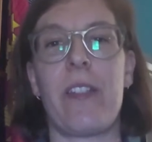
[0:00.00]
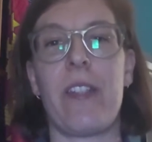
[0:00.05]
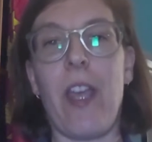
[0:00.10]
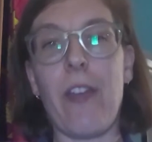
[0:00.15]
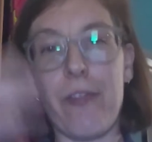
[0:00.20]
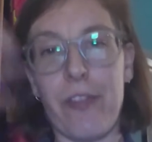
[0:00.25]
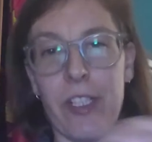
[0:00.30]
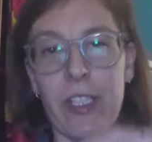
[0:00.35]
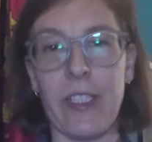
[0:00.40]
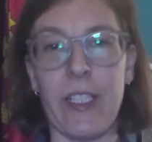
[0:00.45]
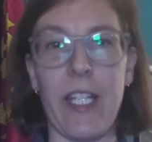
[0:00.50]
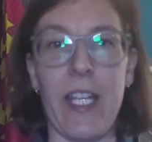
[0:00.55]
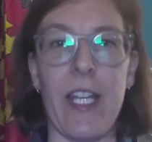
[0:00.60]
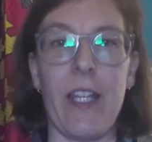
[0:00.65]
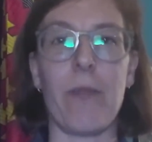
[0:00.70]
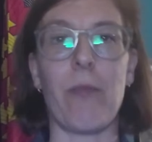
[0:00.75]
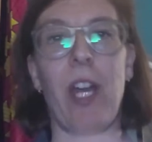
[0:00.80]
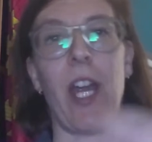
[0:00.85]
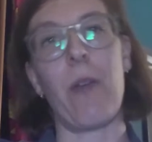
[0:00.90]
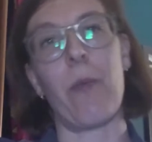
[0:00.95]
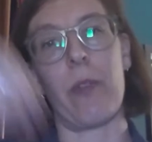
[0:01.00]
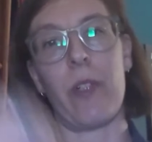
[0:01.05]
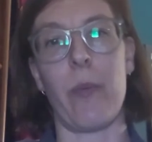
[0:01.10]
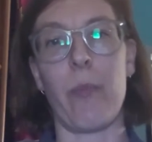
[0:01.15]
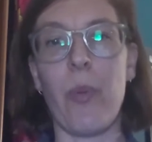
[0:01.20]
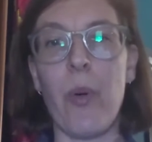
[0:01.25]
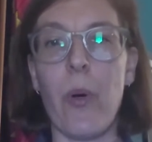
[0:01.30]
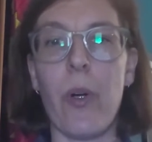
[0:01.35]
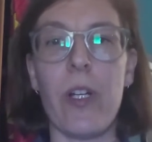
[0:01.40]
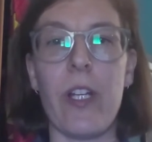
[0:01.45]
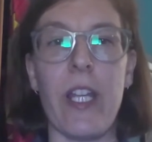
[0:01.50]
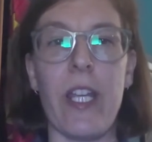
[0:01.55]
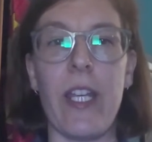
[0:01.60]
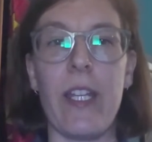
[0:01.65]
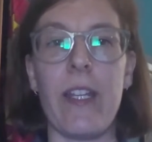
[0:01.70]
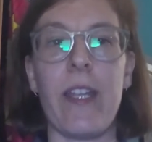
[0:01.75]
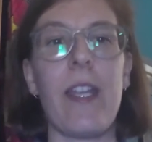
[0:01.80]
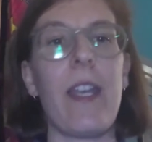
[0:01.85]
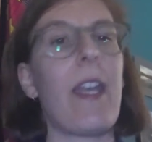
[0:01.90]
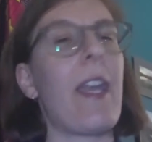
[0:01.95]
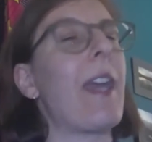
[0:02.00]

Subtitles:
definitely, right, were imported.